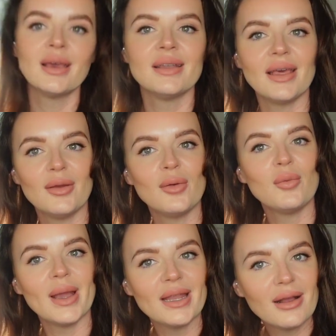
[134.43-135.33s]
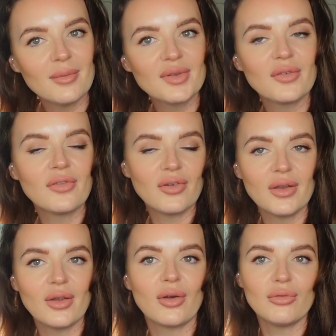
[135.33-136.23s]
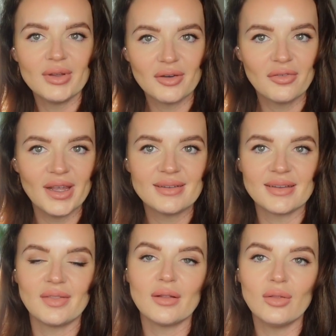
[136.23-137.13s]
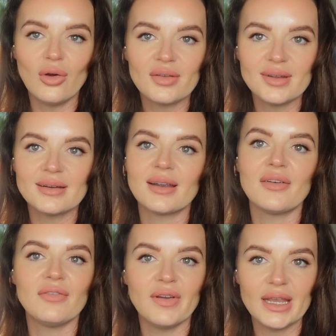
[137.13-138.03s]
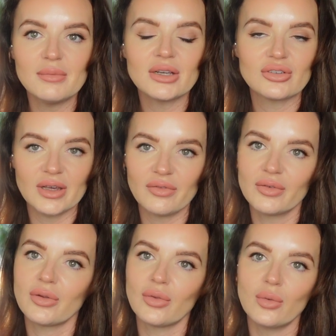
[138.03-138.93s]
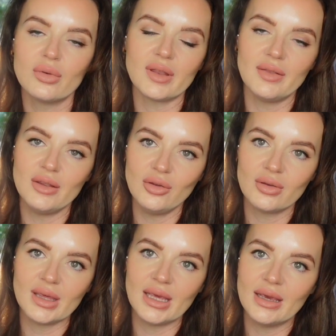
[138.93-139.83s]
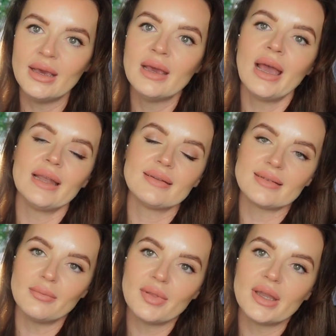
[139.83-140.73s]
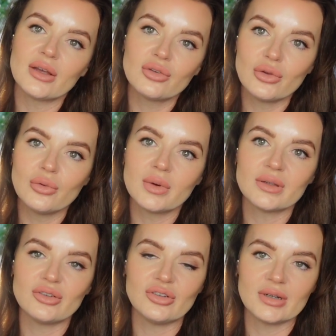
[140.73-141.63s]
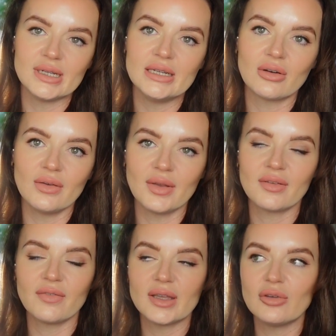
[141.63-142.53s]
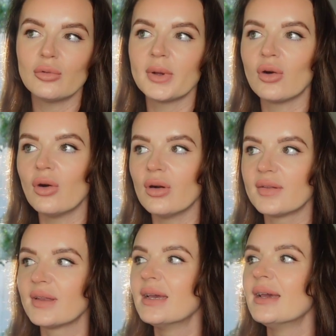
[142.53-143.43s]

Now, when it comes to front or rear facing, the laws here are very much different to those in the UK, and it's something that I do want to share here on this video, because